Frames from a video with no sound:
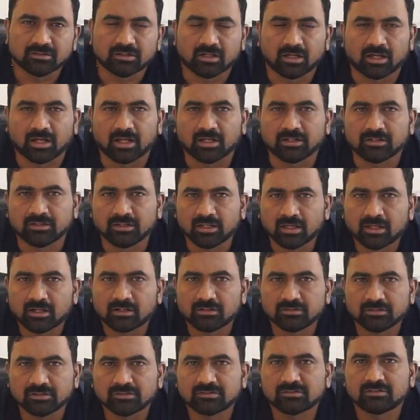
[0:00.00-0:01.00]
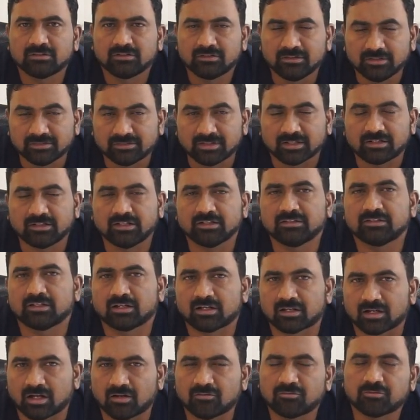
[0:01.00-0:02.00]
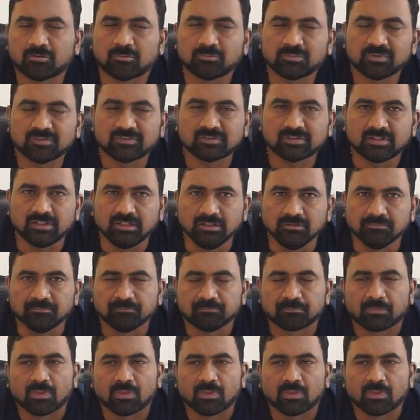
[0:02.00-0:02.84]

and they are just dissecting the graft from the skin.